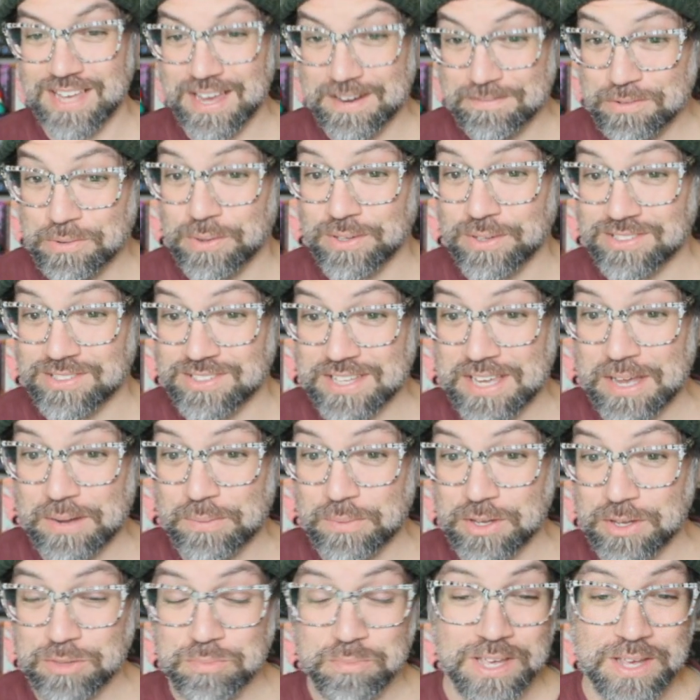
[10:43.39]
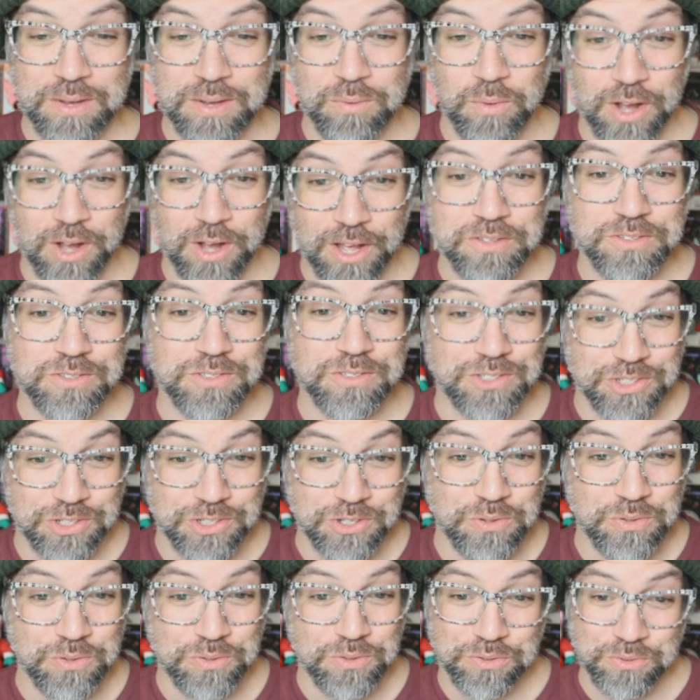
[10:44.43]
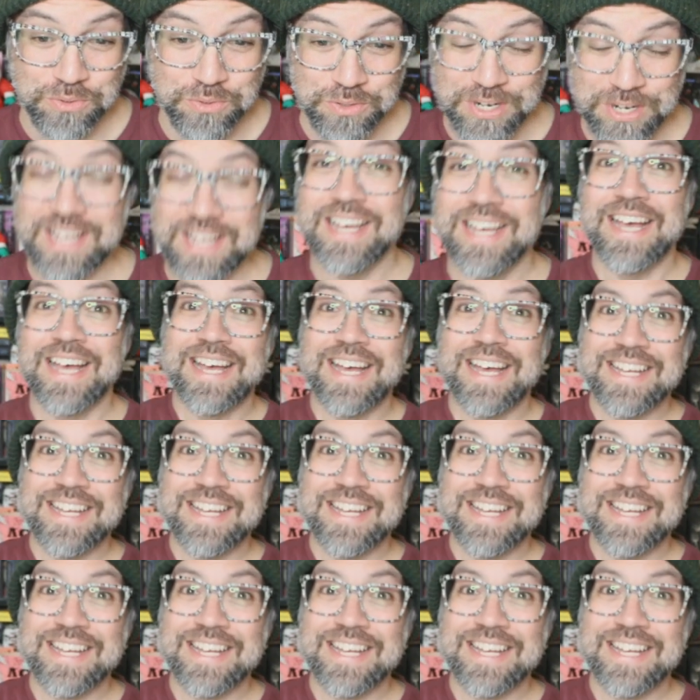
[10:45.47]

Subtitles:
Everyone say it with me. 1, 2, 3.